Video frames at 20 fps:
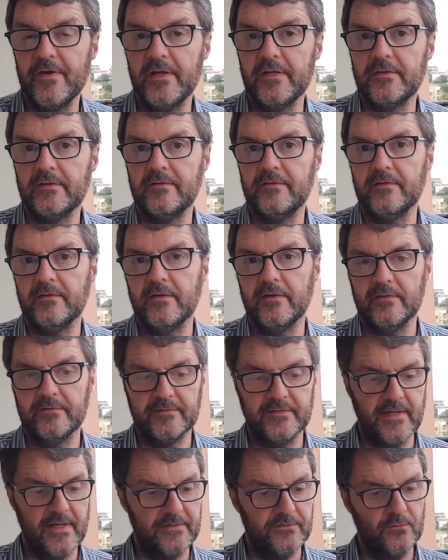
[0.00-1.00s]
it is
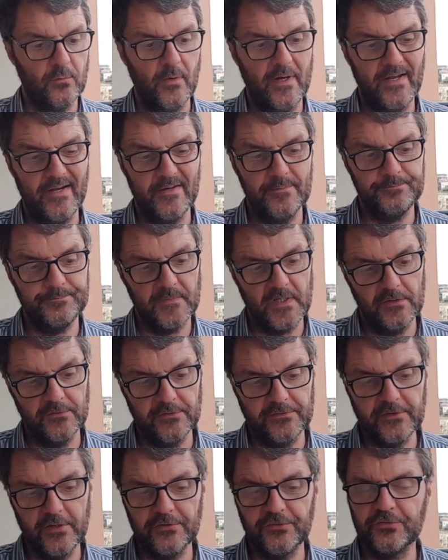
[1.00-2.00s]
that, well,
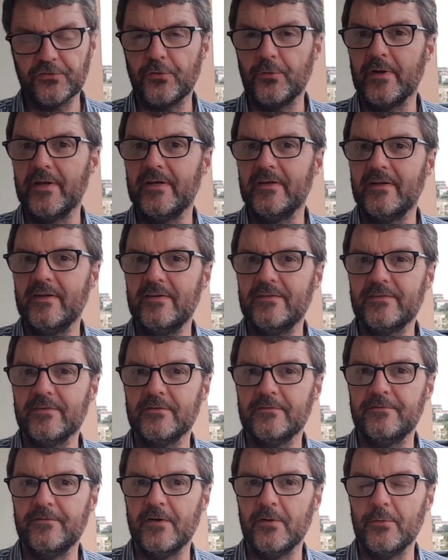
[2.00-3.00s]
the touchscreen
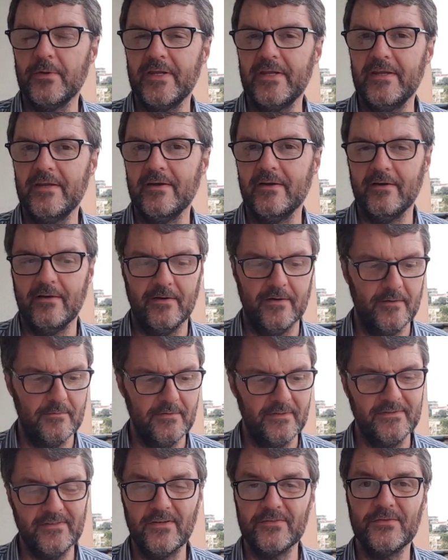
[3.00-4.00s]
isn't very,
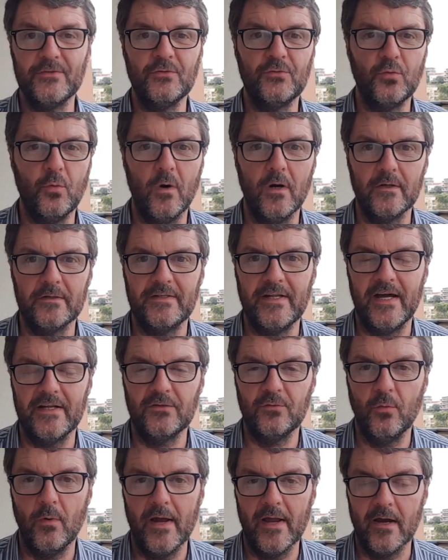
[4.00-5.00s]
it doesn't work
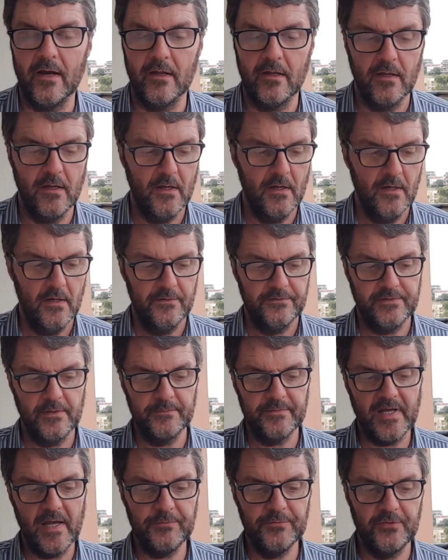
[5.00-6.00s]
that well.
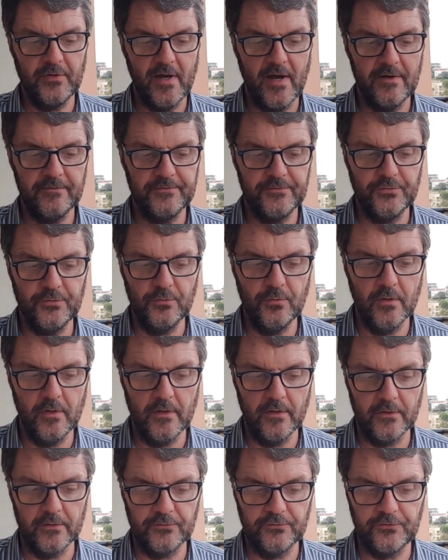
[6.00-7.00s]
Sometimes you have
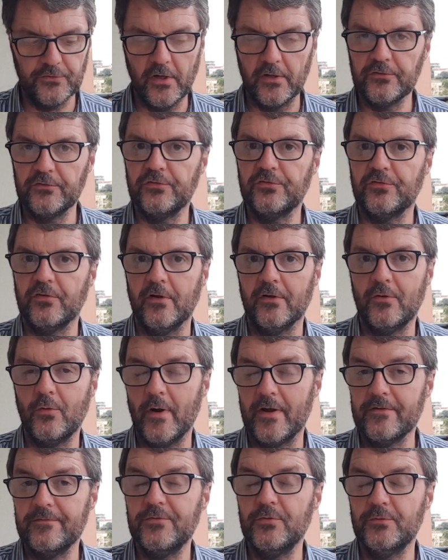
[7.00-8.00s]
to touch
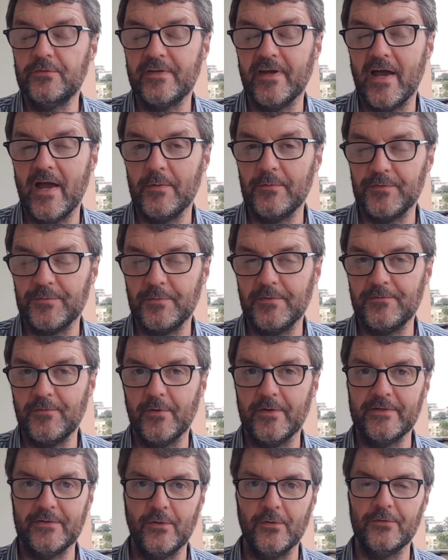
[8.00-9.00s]
quite a few times
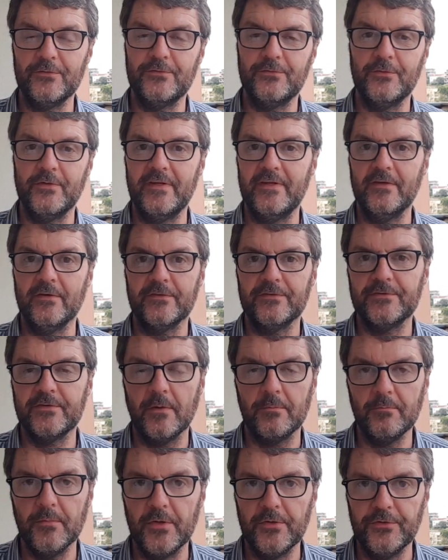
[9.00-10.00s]
before it goes to the
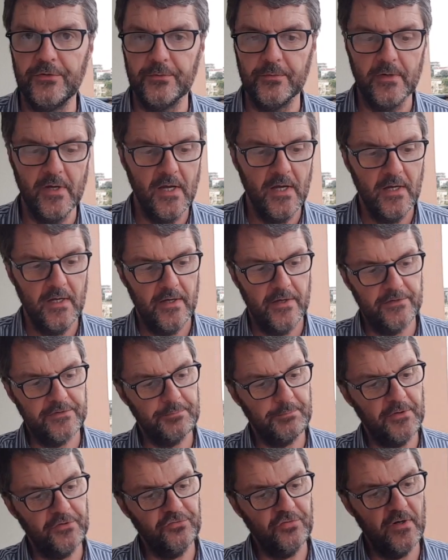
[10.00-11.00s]
sub-menu,
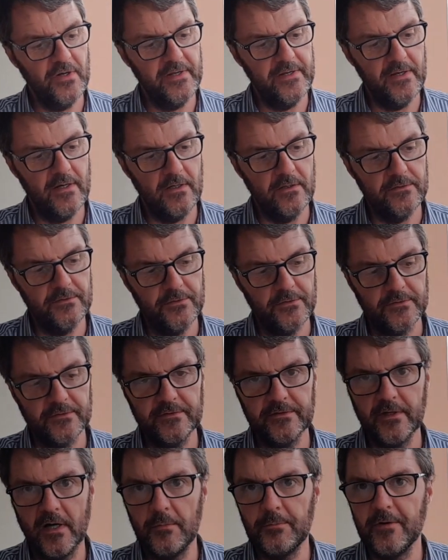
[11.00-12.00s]
especially on the
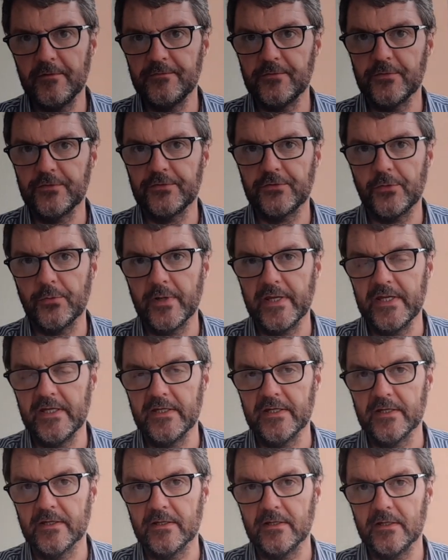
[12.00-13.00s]
top of the
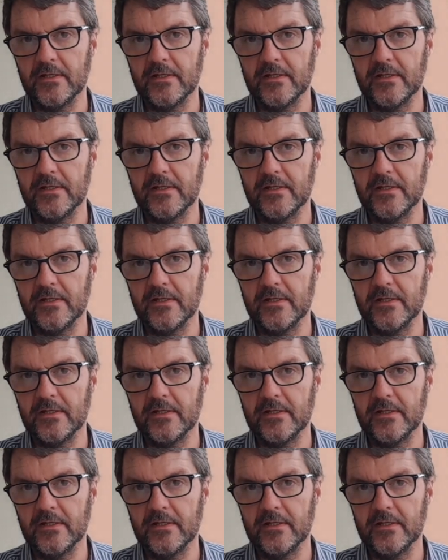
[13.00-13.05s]
screen.